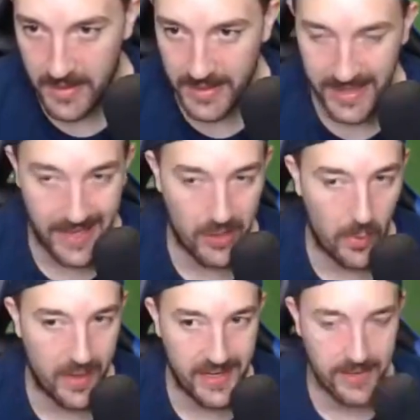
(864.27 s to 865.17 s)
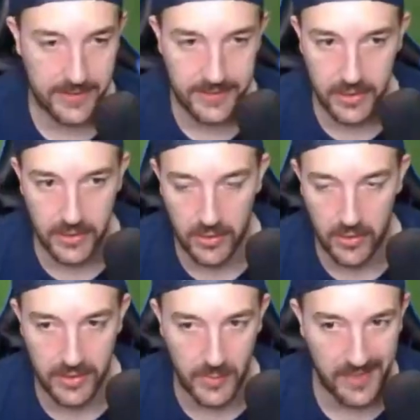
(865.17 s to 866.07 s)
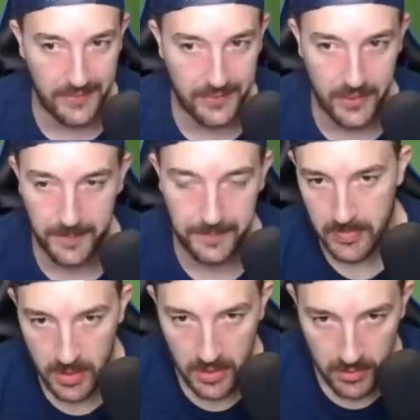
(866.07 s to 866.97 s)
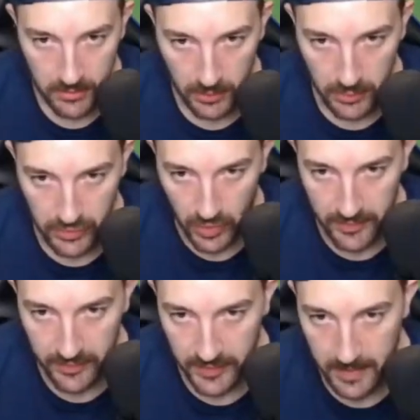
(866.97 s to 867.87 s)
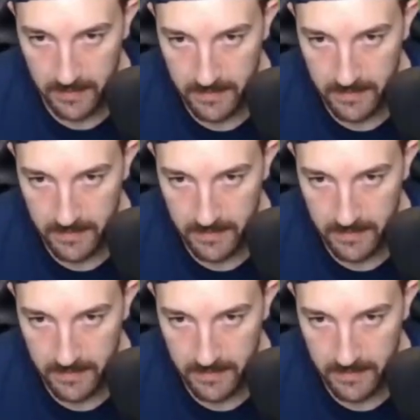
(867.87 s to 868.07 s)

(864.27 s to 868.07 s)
Yeah, nowhere near as good as his weak foot. Right, we'll drive with him.